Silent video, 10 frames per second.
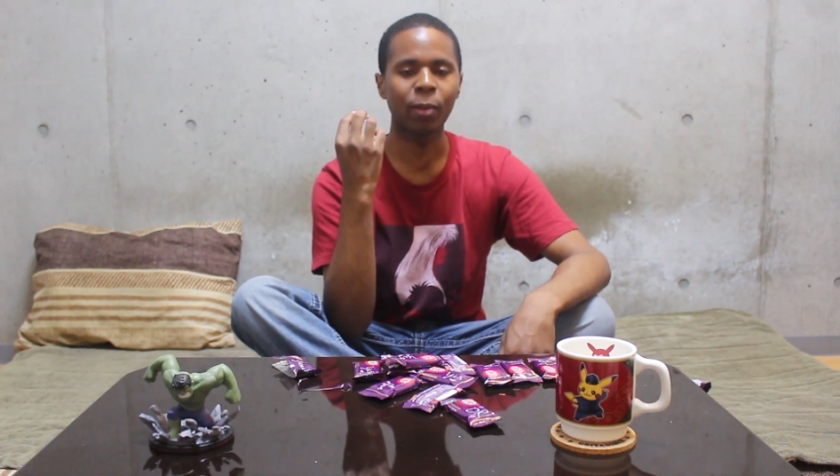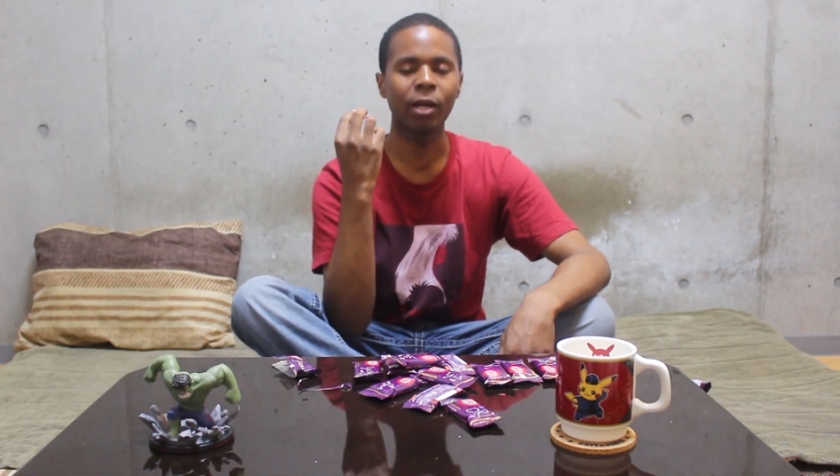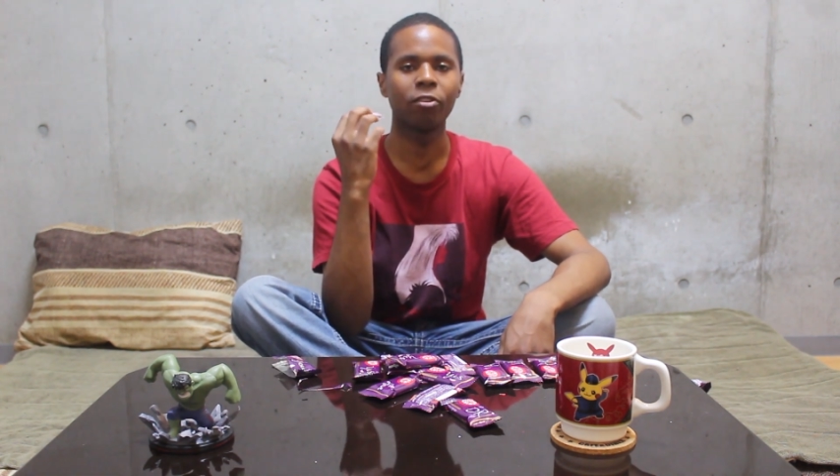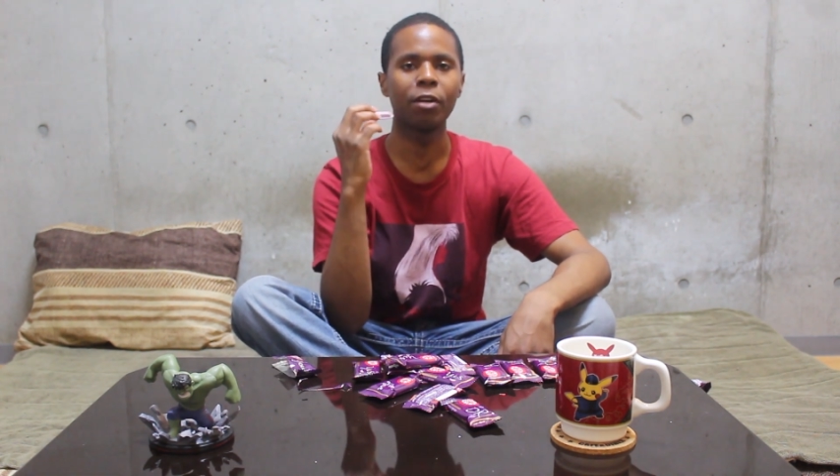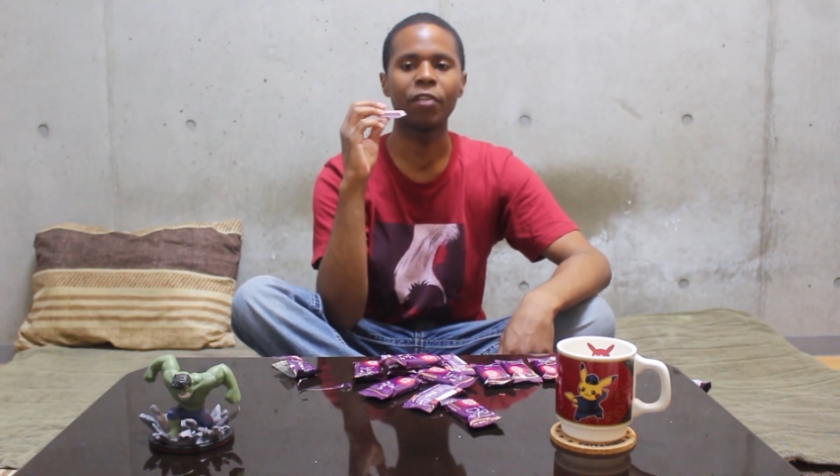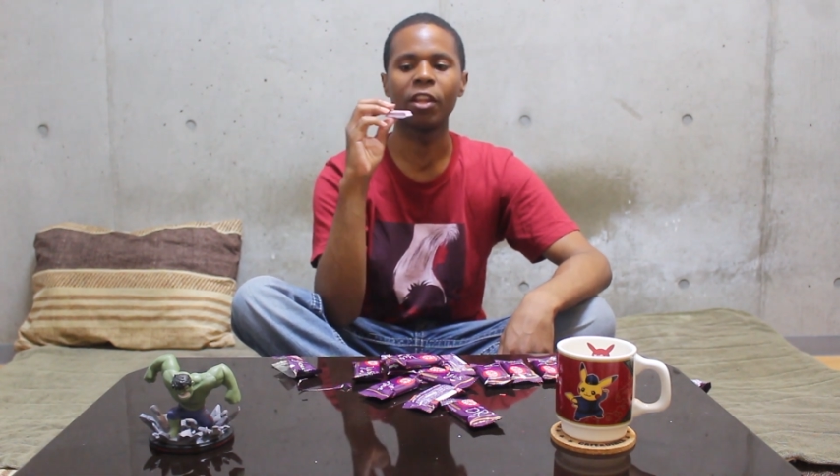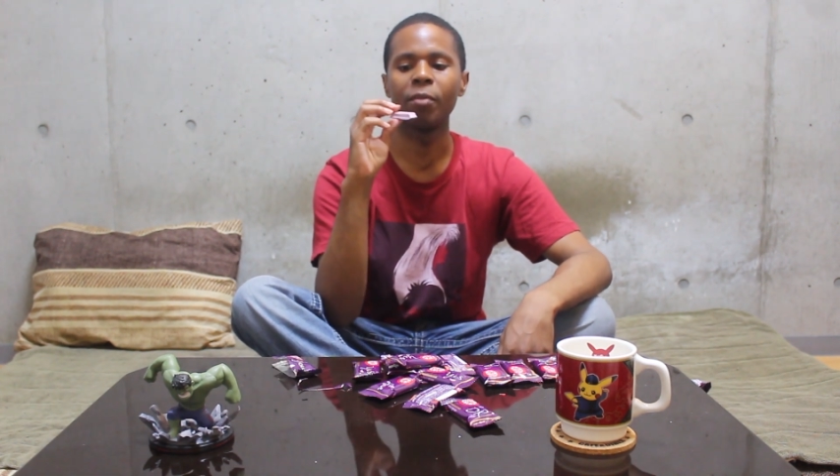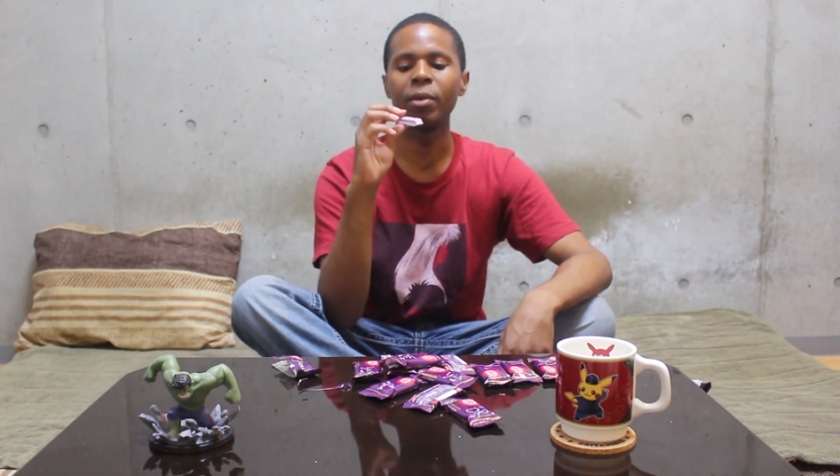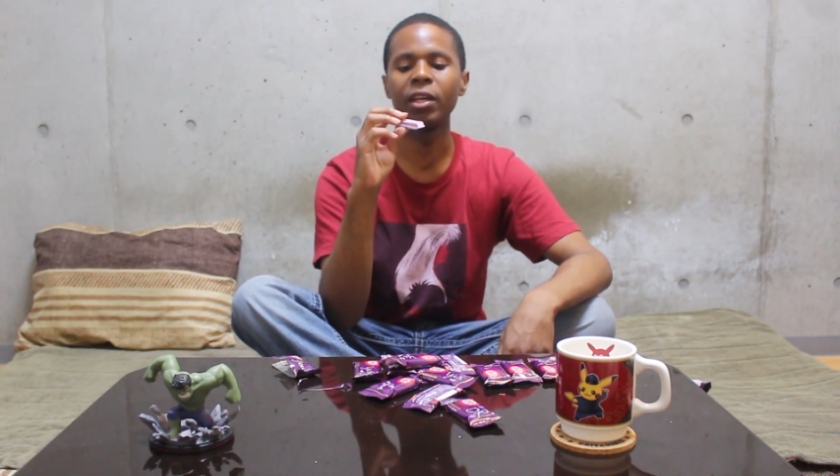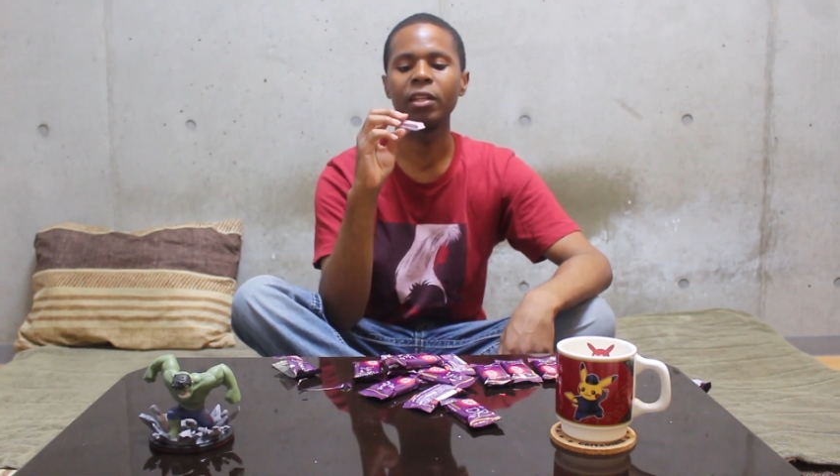my grandfather
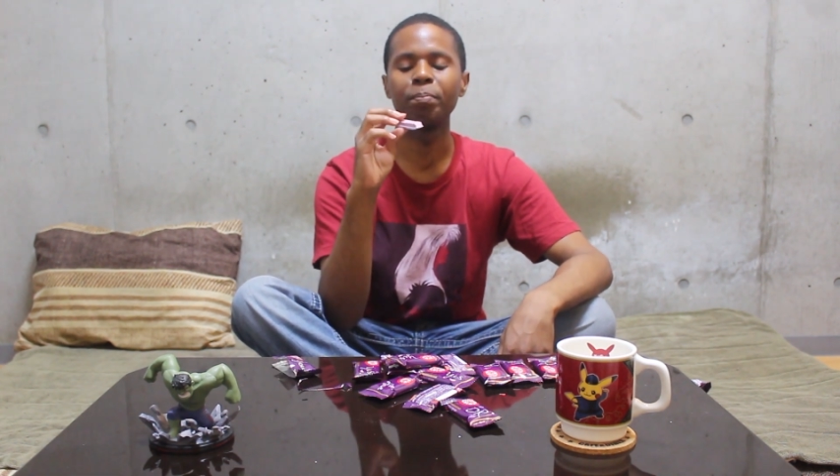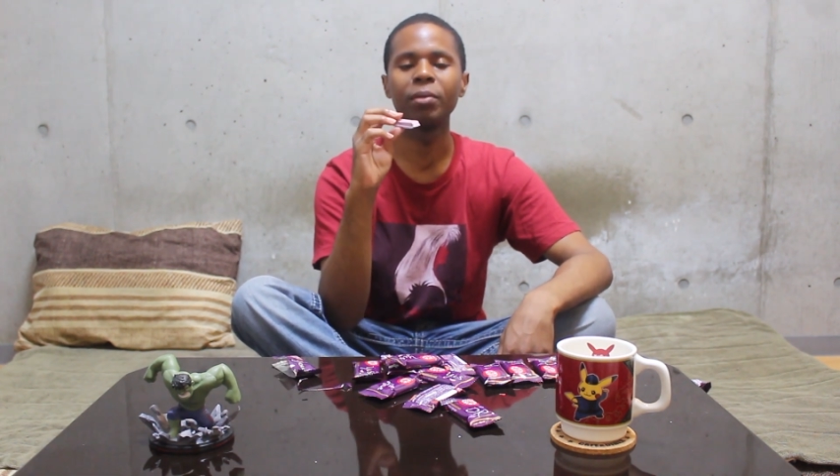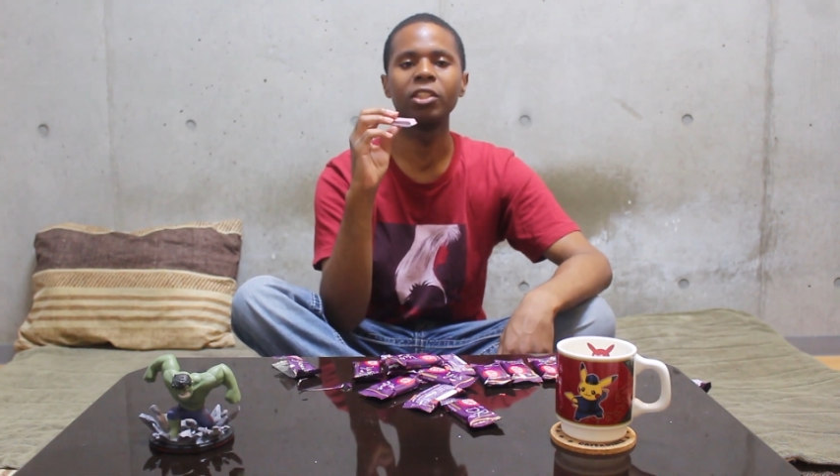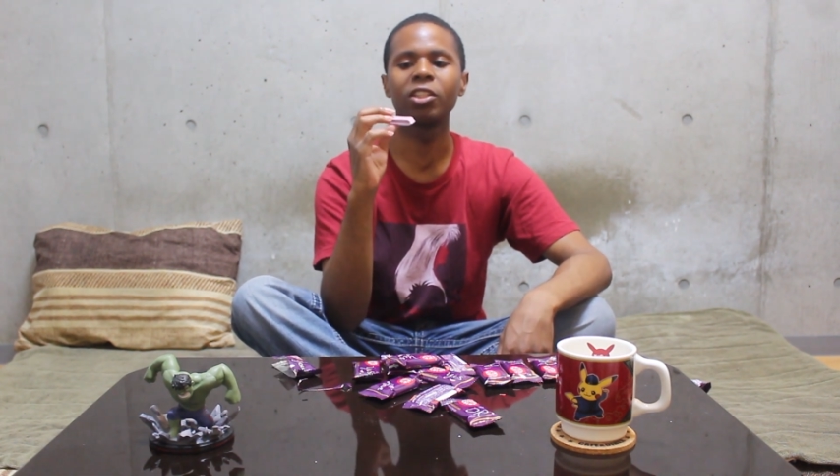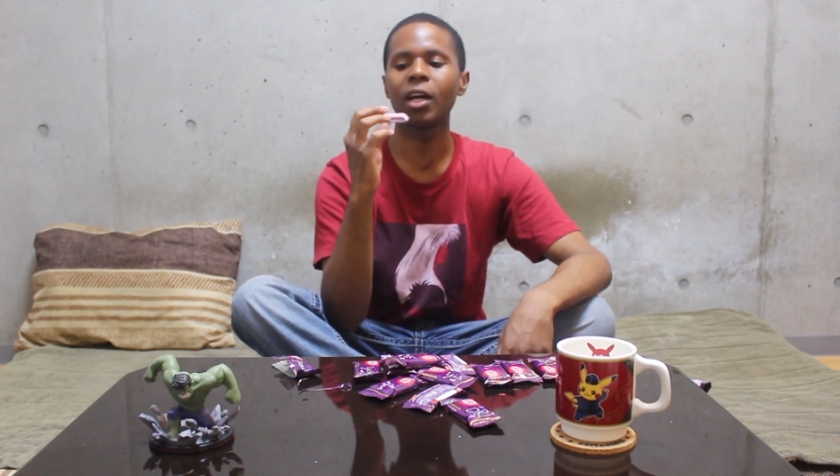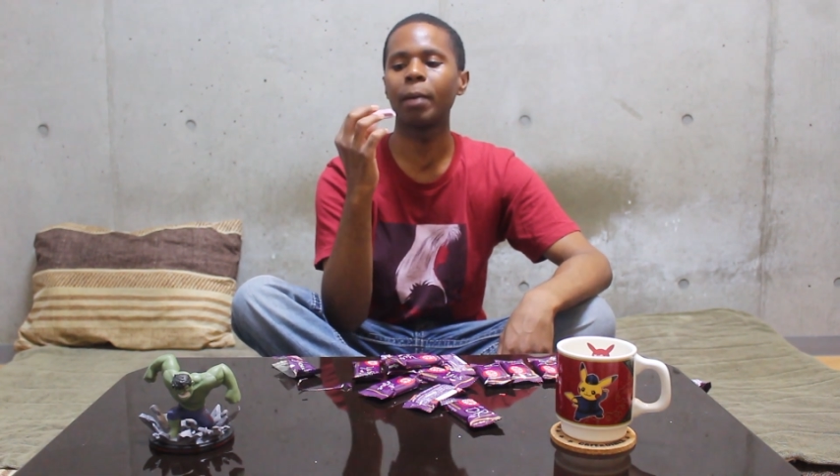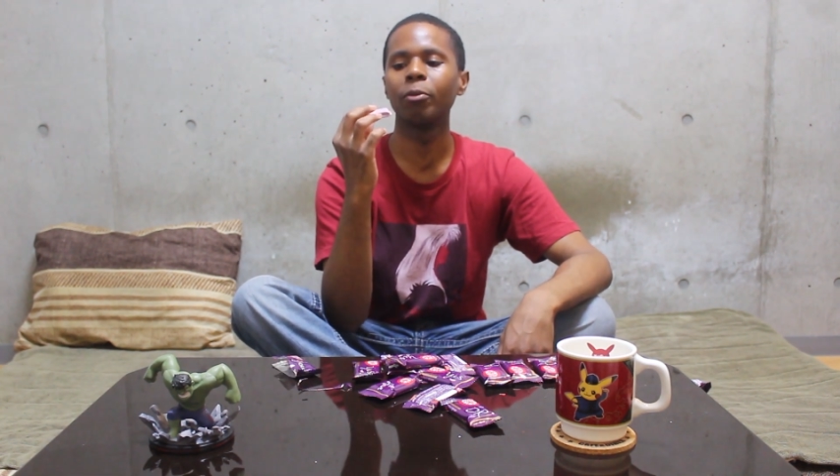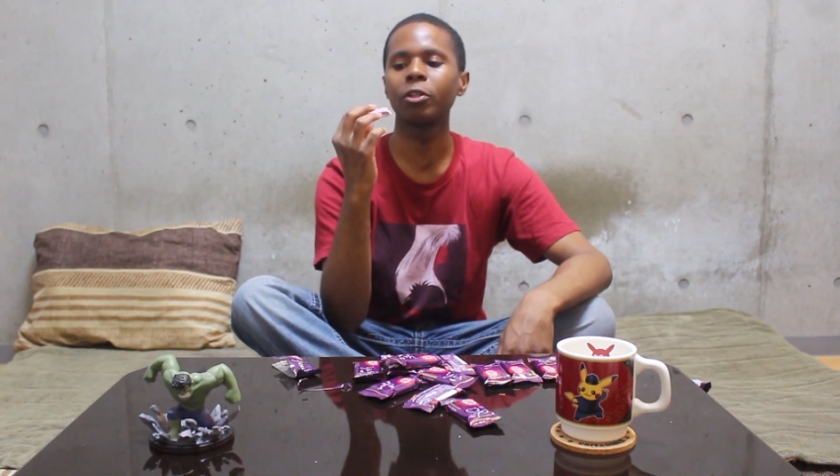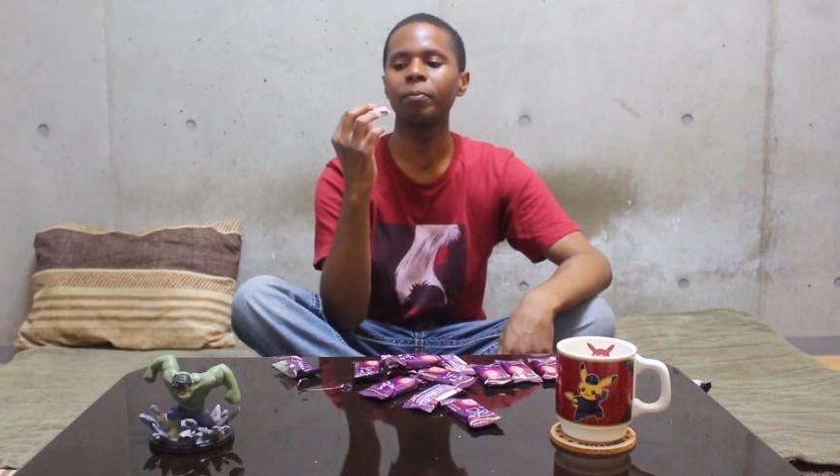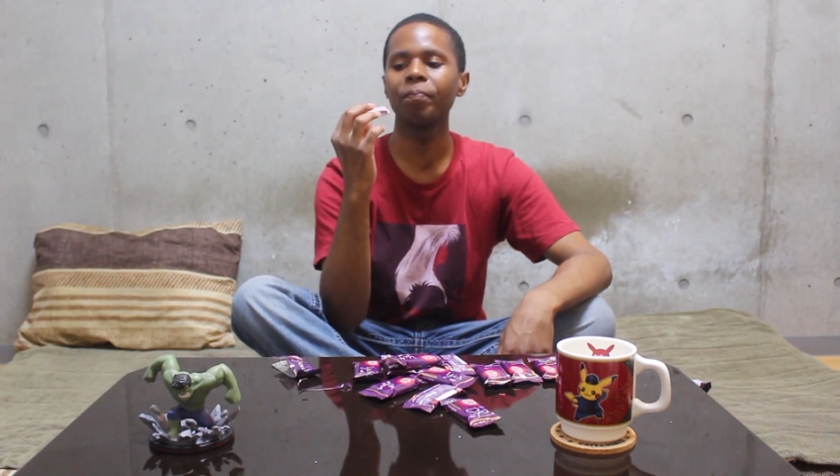made peach
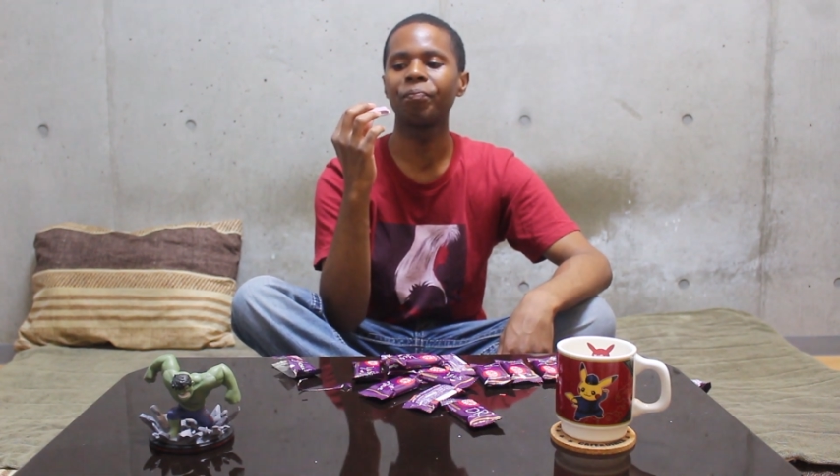cobbler